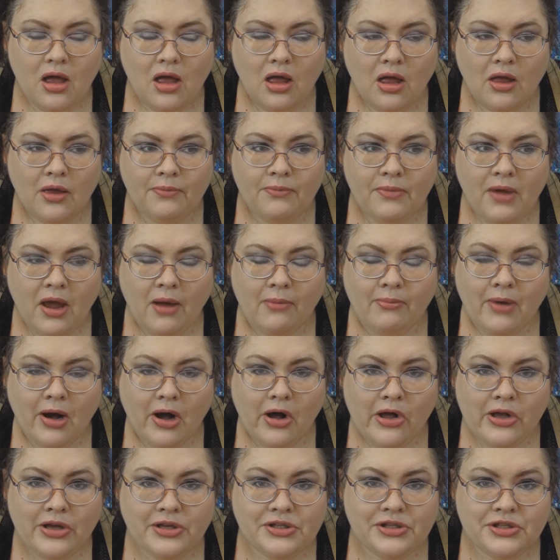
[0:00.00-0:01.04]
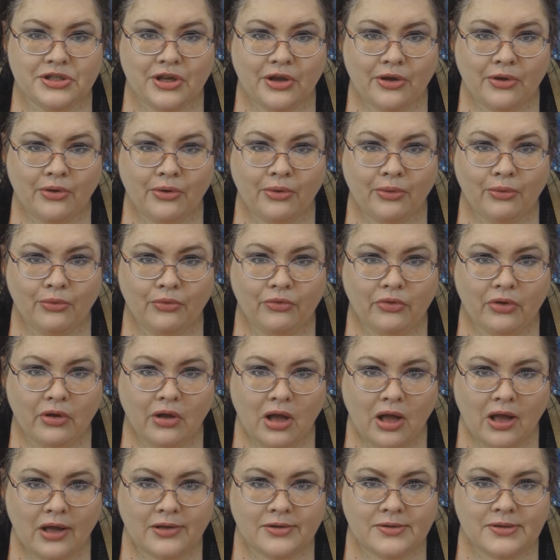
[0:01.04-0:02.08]
I'm also
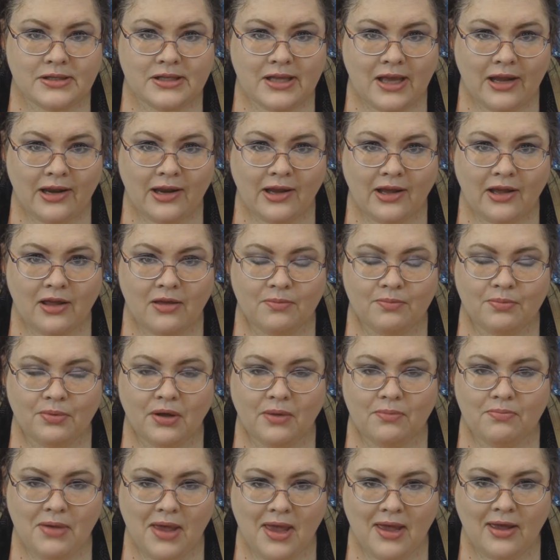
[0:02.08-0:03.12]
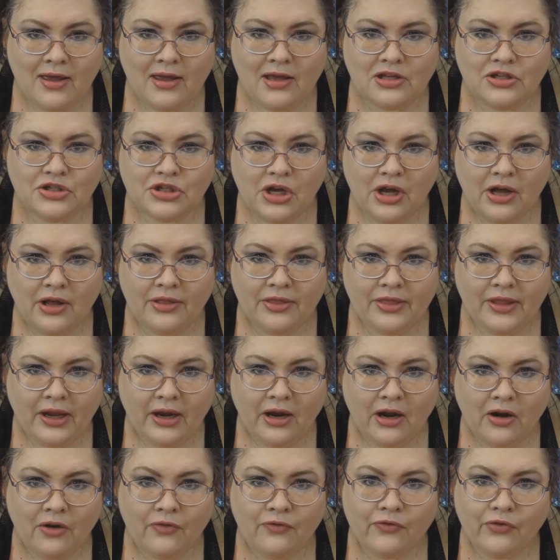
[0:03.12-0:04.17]
setting up a page on
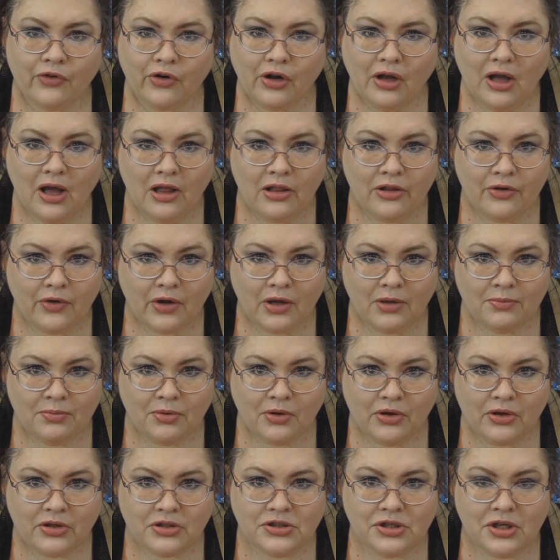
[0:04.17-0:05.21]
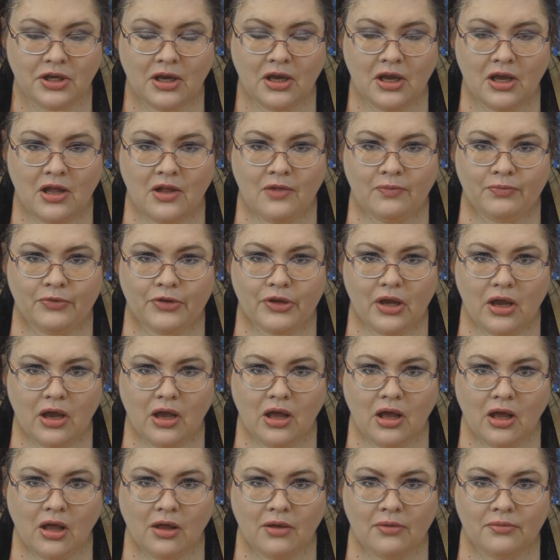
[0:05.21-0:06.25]
there for coloring books.
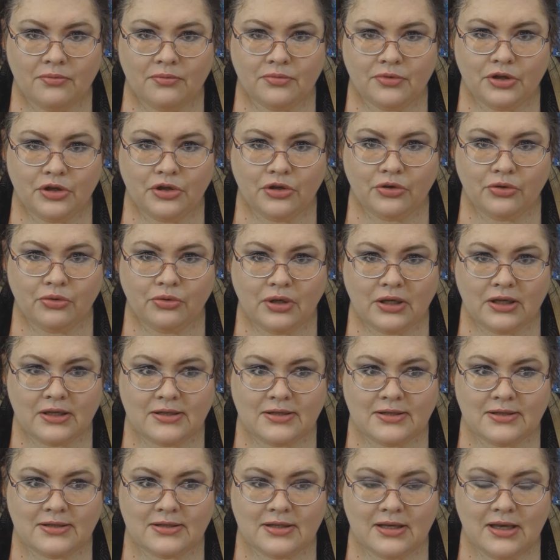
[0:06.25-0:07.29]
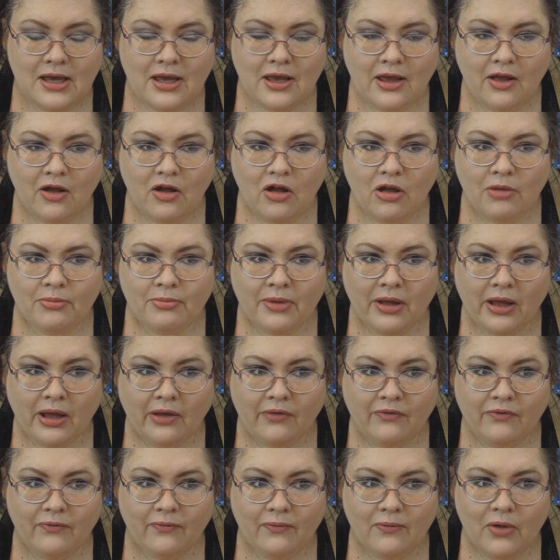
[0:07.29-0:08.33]
You can see
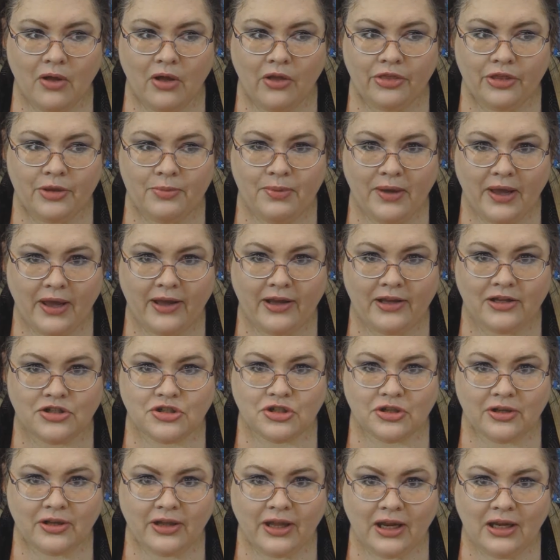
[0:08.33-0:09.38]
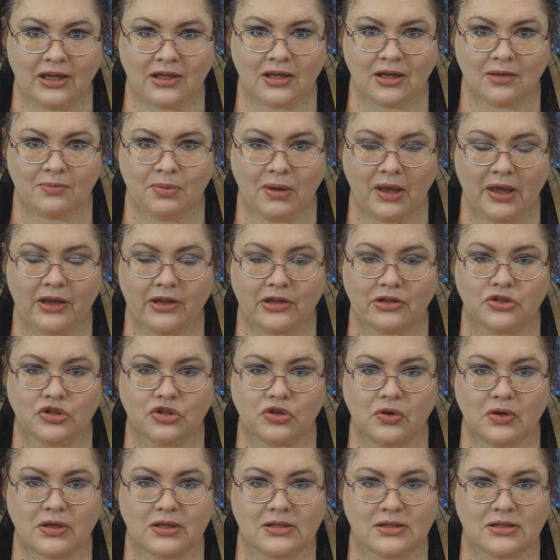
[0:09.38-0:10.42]
on the page, the landing page,
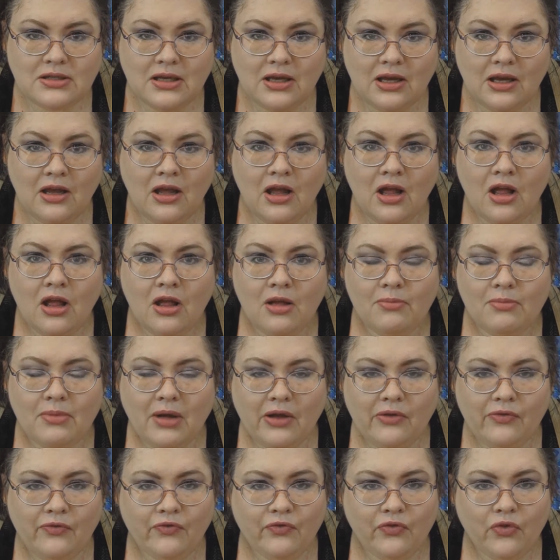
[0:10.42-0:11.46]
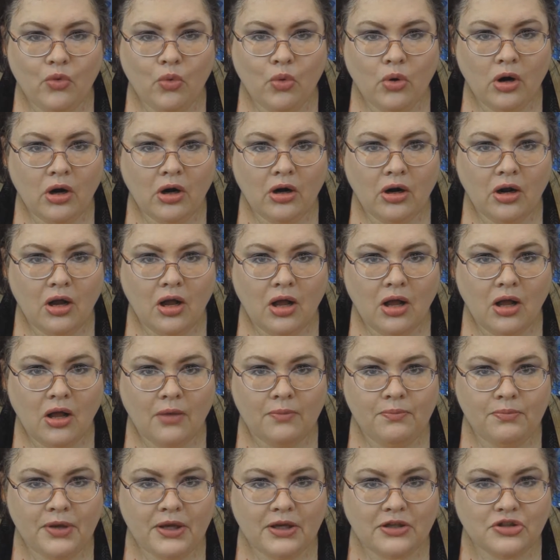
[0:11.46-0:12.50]
you can see my 4
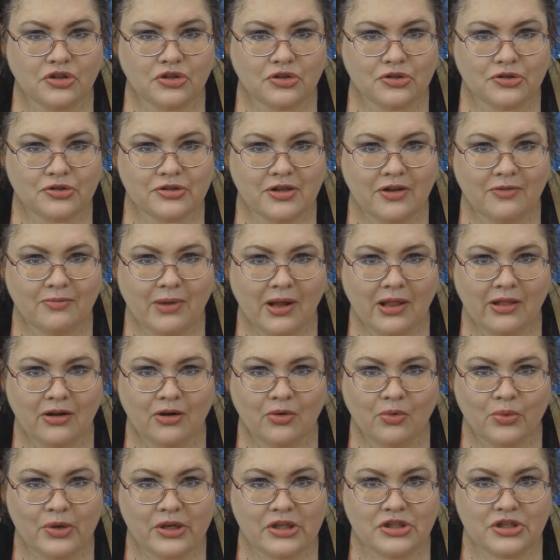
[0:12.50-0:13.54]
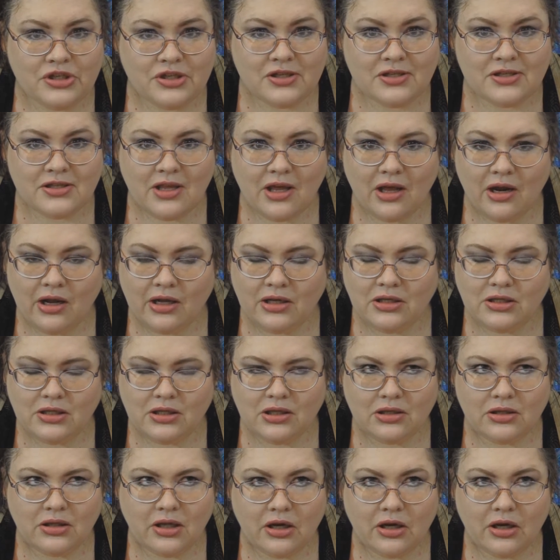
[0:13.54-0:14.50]
pictures of my little witches that I did.